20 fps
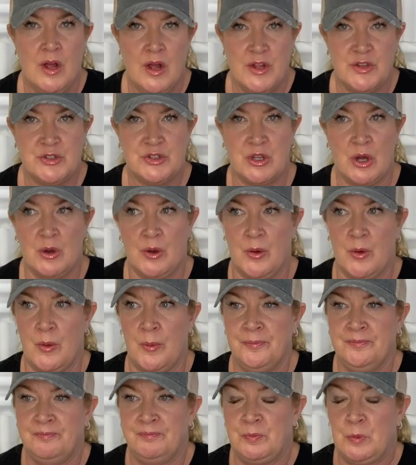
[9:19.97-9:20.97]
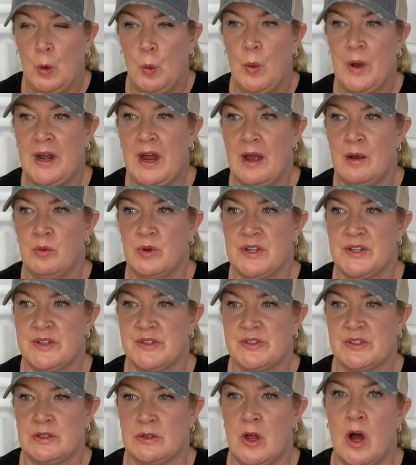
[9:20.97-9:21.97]
So when I
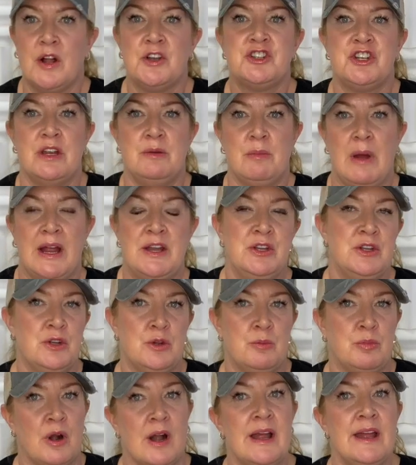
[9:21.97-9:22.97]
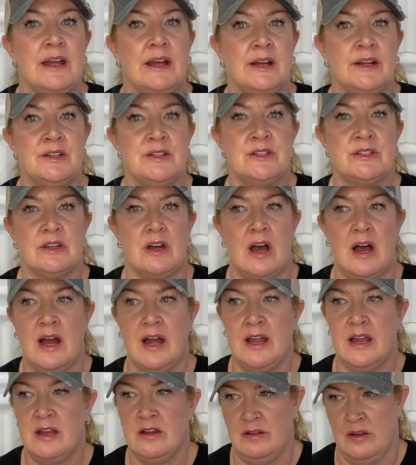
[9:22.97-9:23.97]
was launching my new brand,
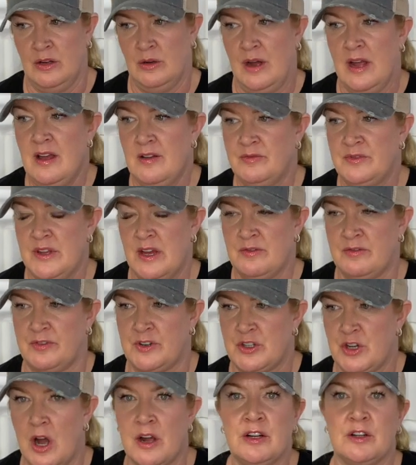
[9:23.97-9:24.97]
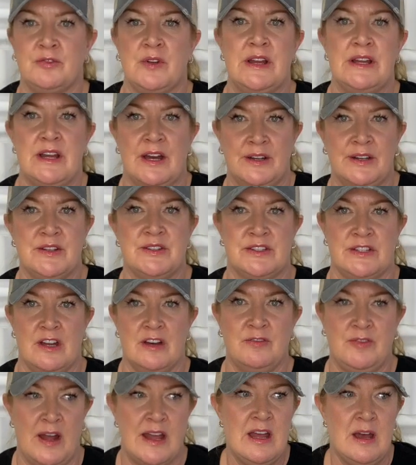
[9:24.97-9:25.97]
I have to have photography done and
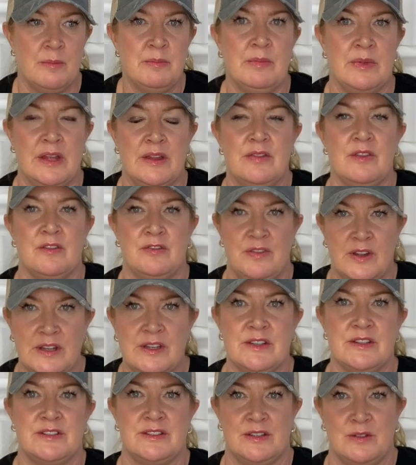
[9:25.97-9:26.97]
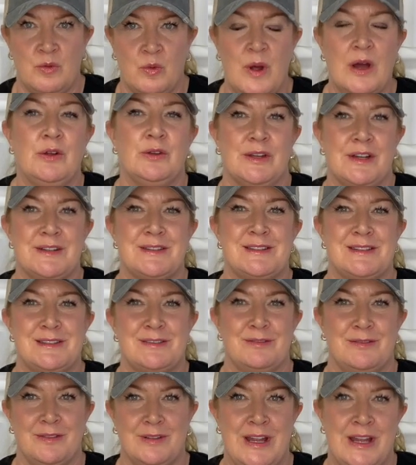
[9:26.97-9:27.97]
stuff. I am in the fitness and wellness
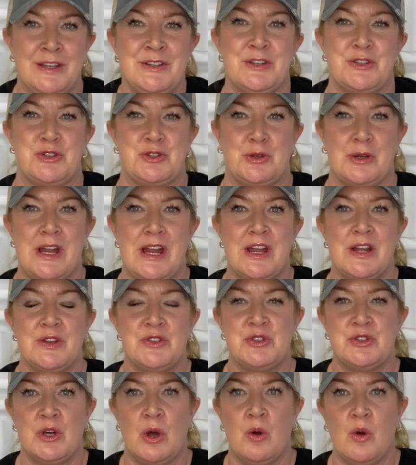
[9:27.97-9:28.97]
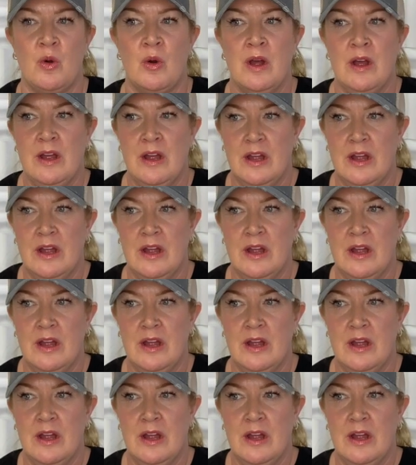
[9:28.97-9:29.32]
industry. So